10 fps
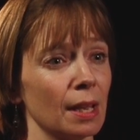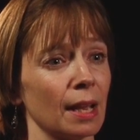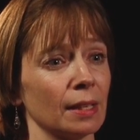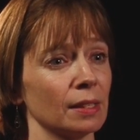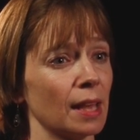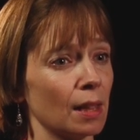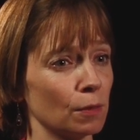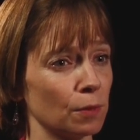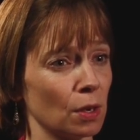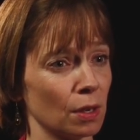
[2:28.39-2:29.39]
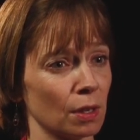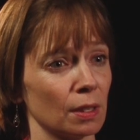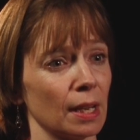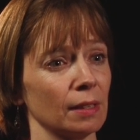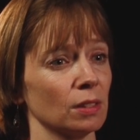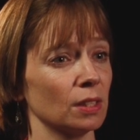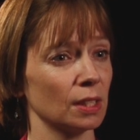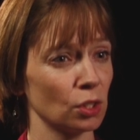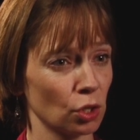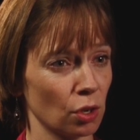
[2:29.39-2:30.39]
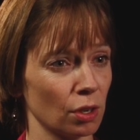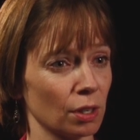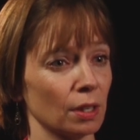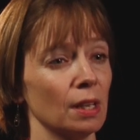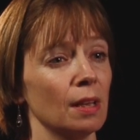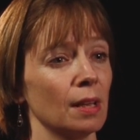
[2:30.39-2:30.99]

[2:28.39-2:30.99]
and Tal Afar and Sinjar.